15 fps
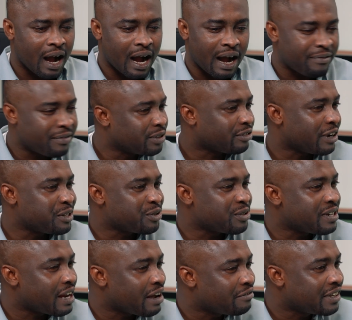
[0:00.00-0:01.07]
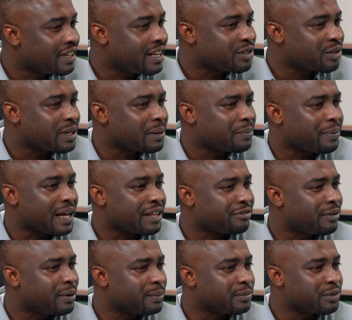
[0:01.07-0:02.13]
I've been trying to navigate on the
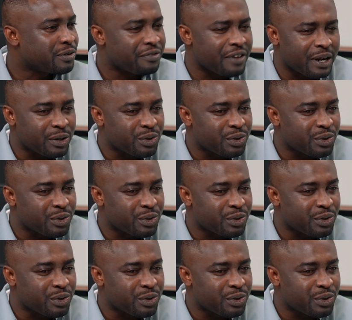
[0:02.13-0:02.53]
platform to find